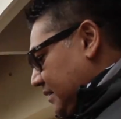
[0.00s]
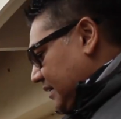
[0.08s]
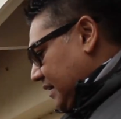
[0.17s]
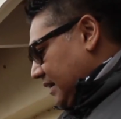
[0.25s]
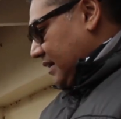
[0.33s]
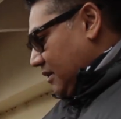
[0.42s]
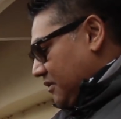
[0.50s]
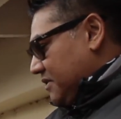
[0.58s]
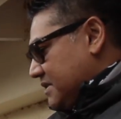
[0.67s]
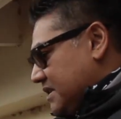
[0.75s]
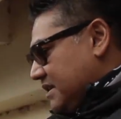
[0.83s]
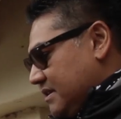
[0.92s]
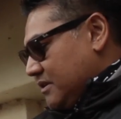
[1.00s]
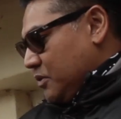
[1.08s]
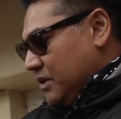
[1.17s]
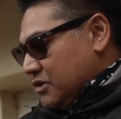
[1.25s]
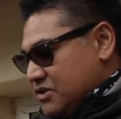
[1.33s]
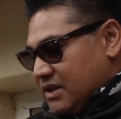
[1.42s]
Obviously the
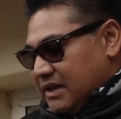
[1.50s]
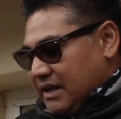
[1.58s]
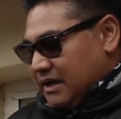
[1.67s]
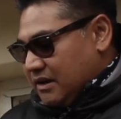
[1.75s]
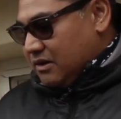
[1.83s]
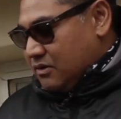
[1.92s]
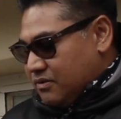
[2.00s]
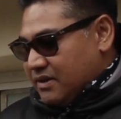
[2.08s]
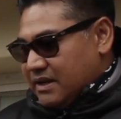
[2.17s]
wheels are now